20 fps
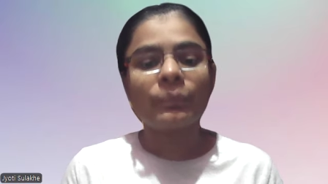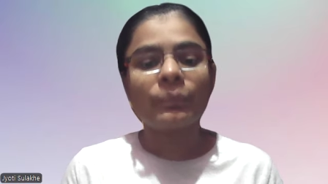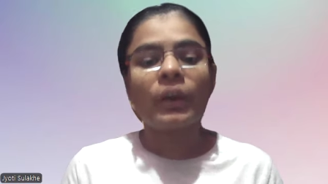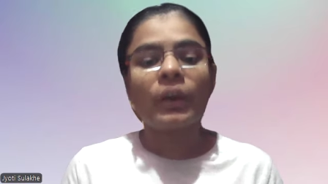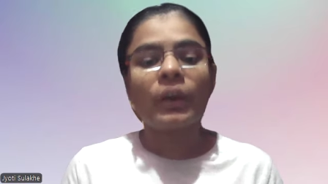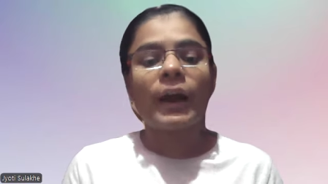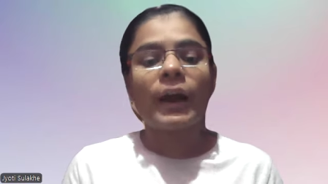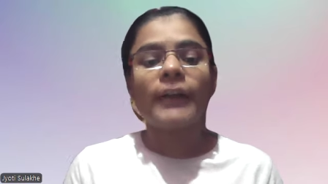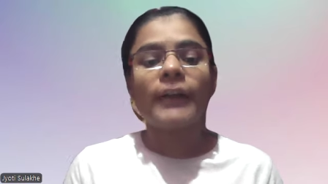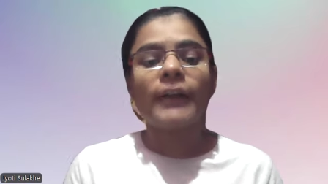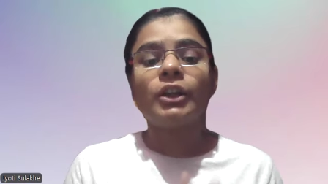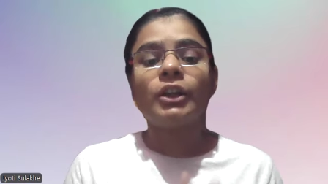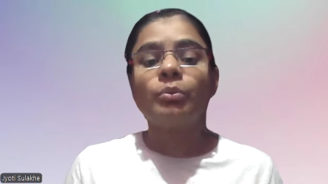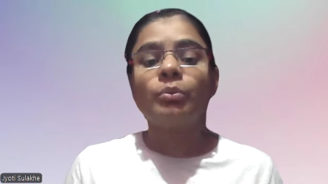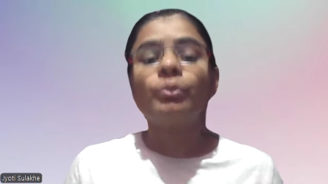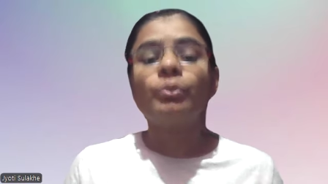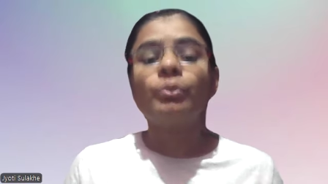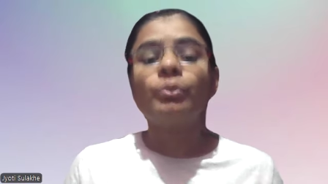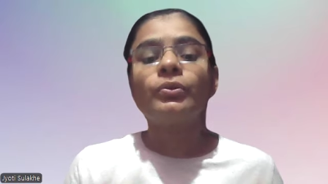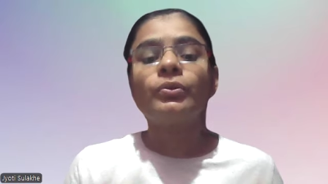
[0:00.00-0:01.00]
and
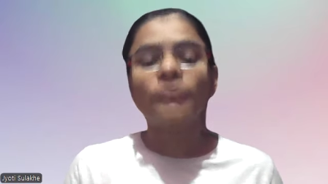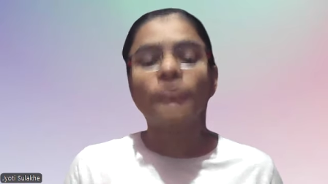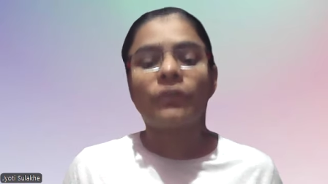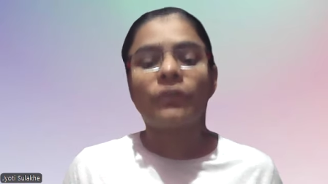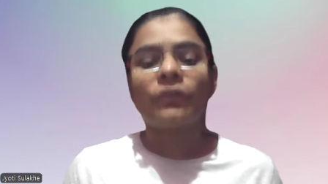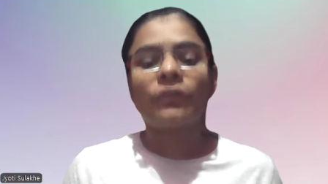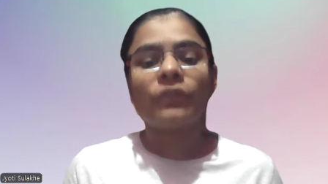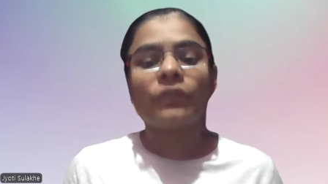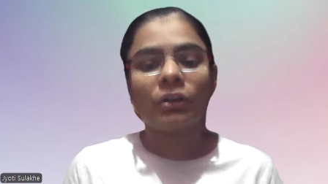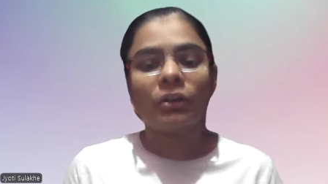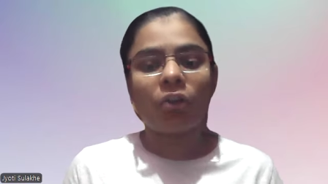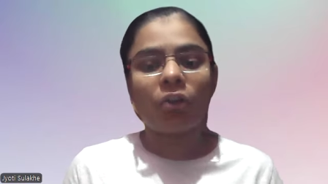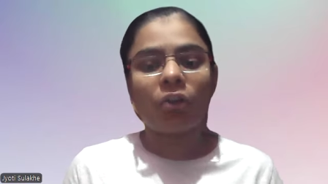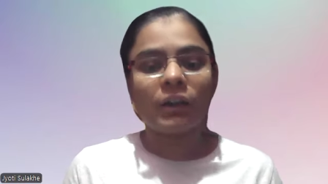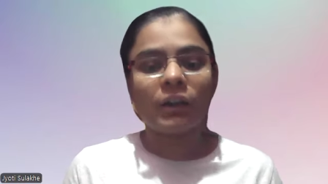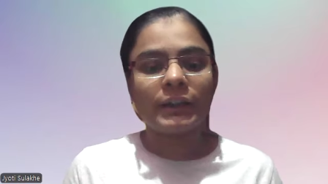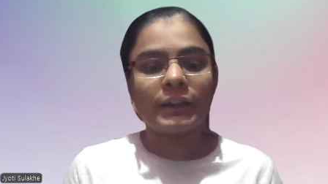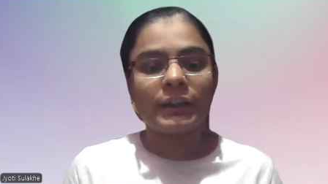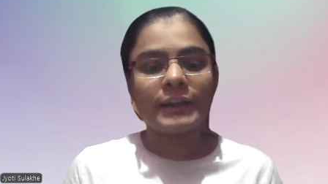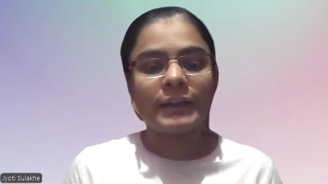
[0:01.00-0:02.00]
improves software
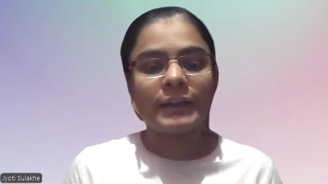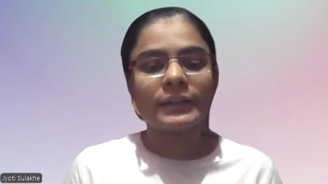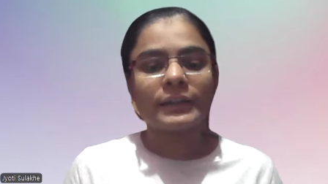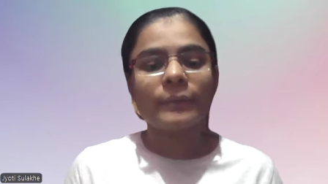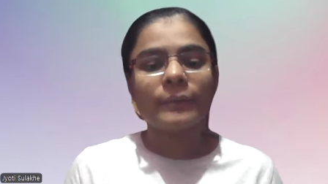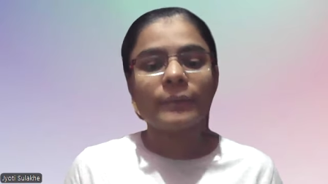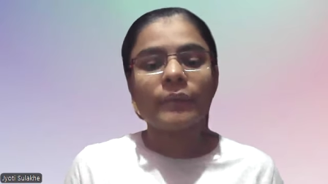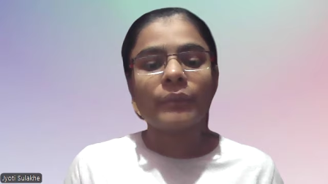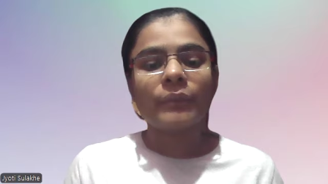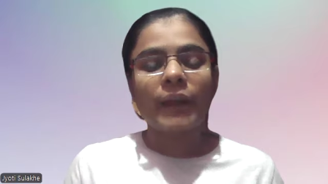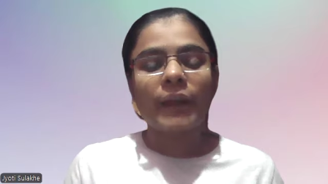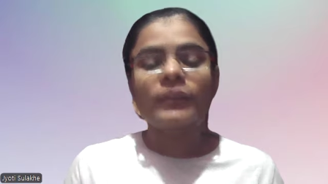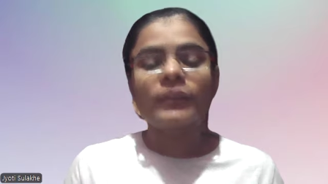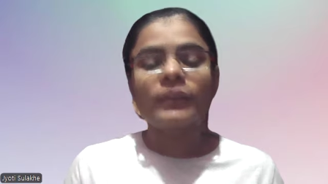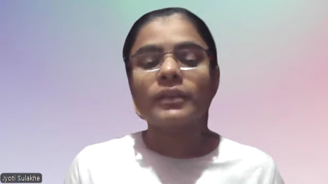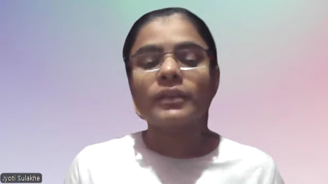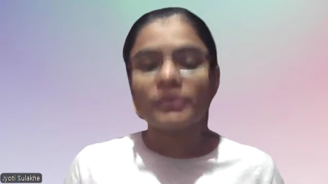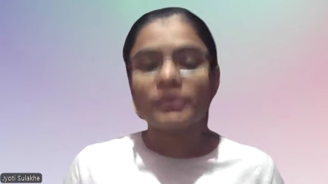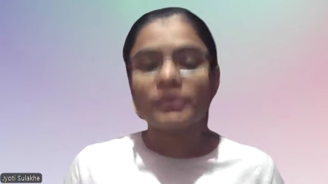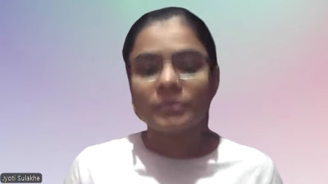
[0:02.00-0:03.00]
quality and
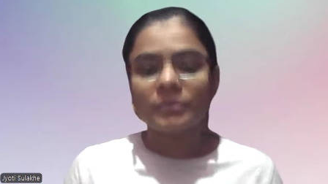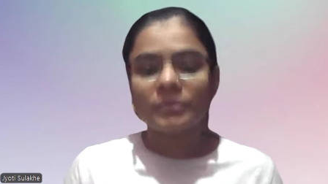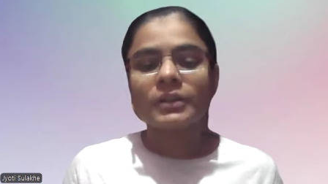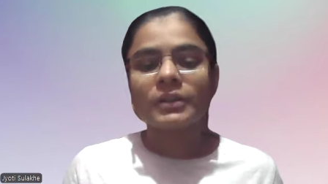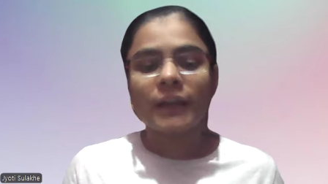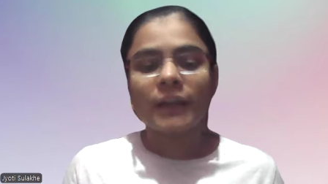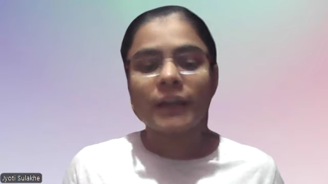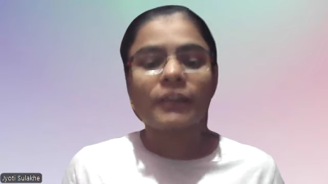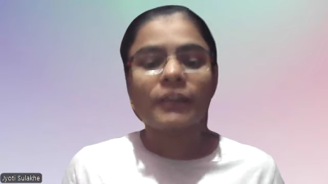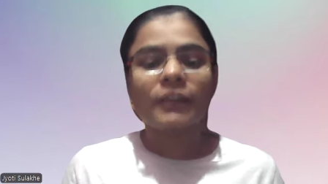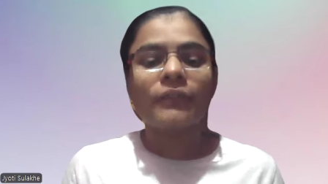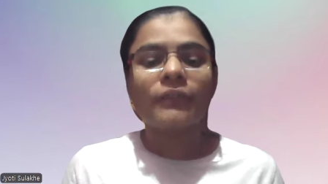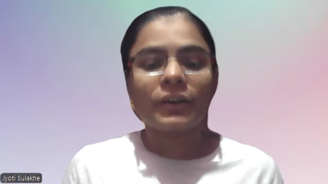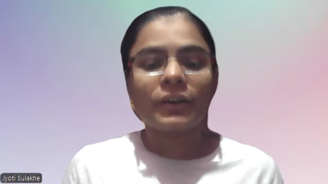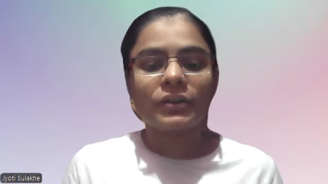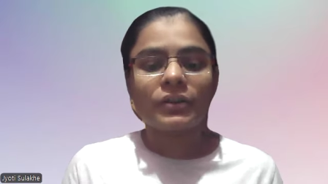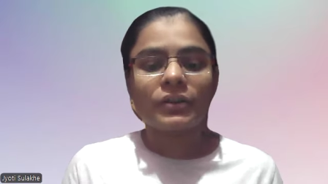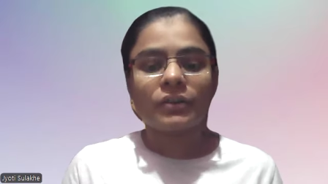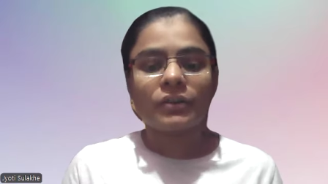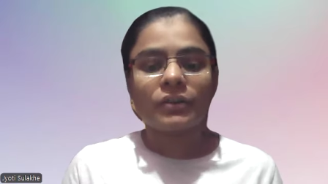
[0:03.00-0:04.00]
customer
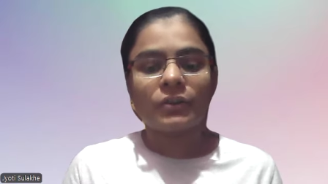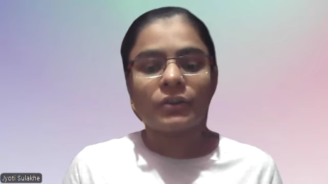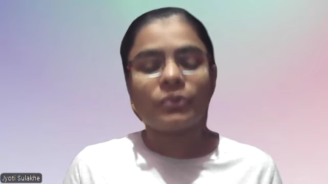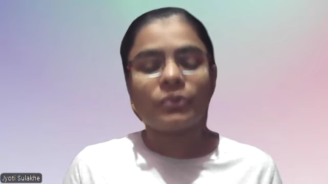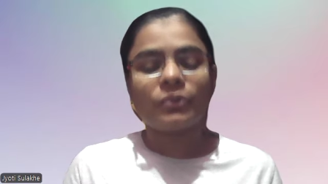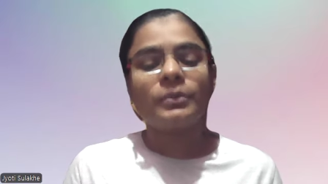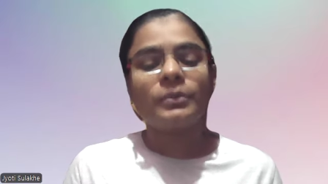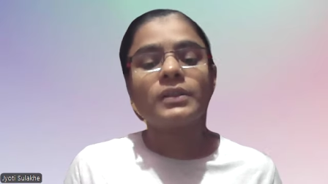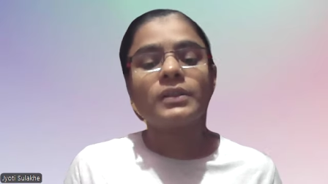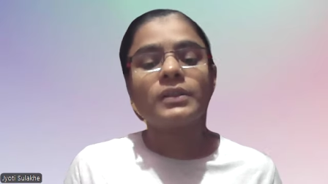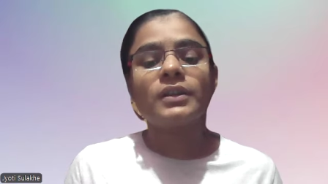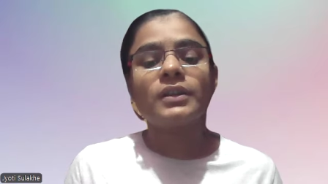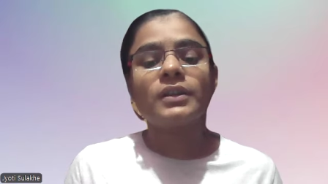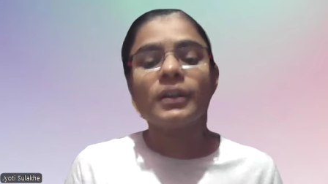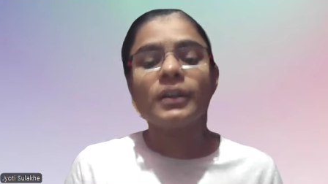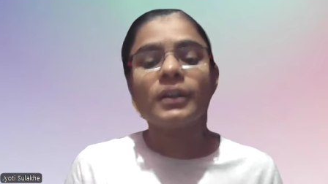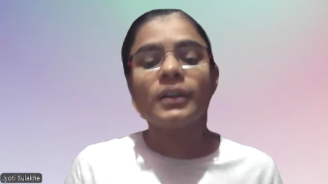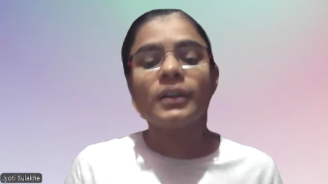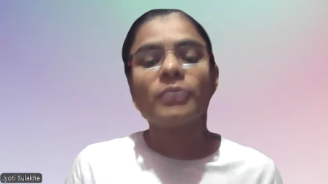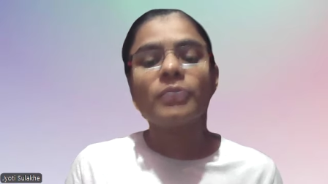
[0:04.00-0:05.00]
satisfaction. Also means
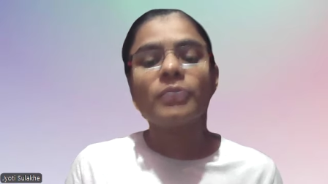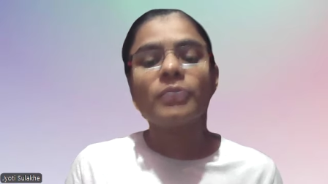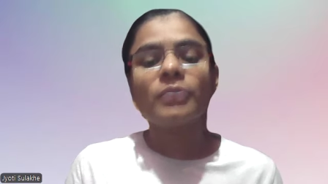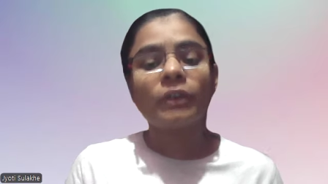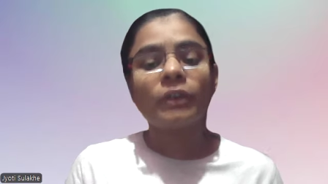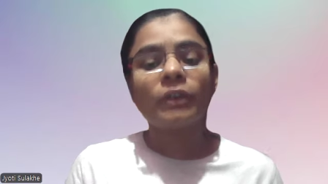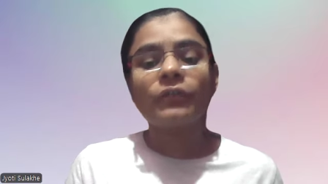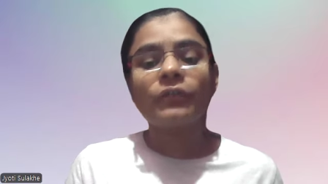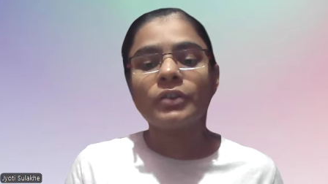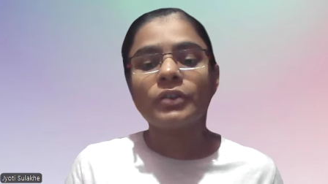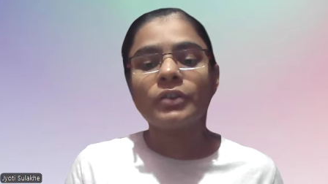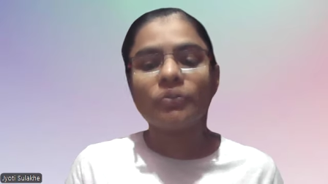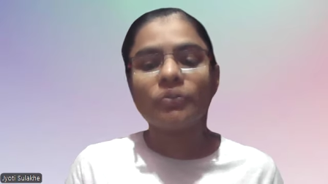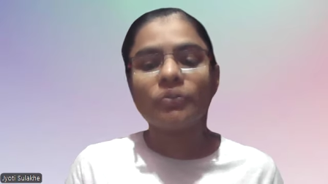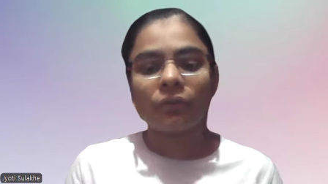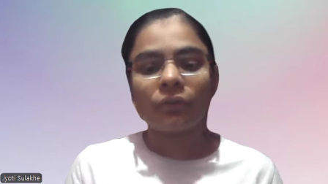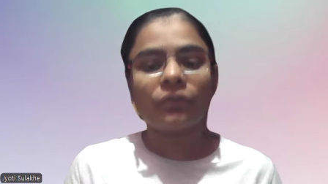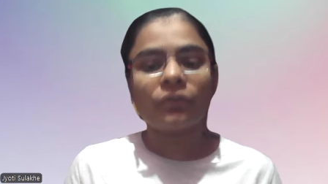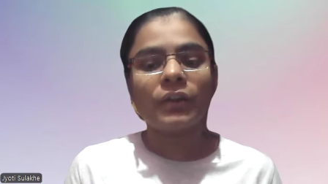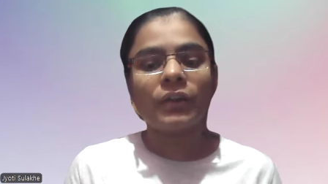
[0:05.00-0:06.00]
delivering bug-free
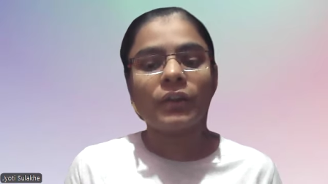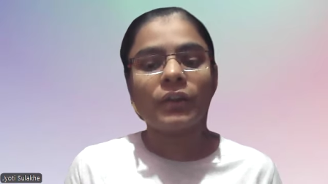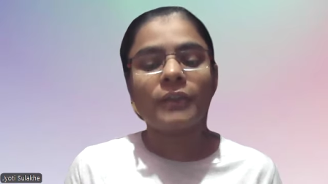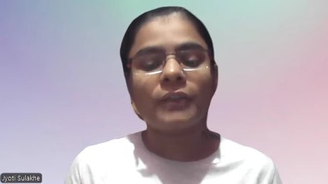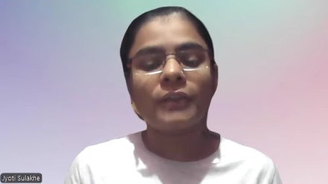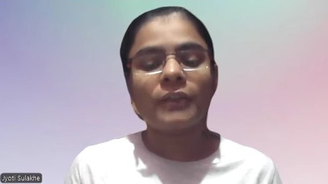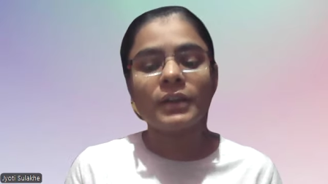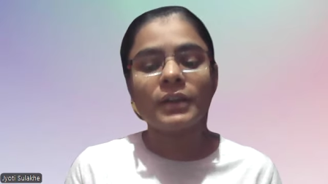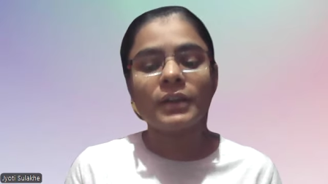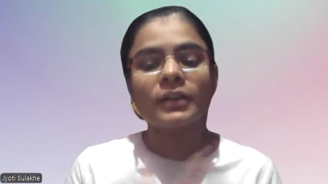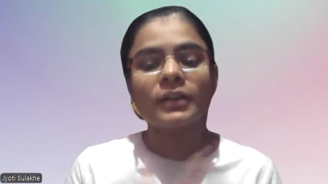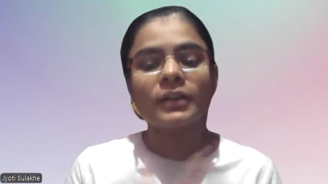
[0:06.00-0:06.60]
software meet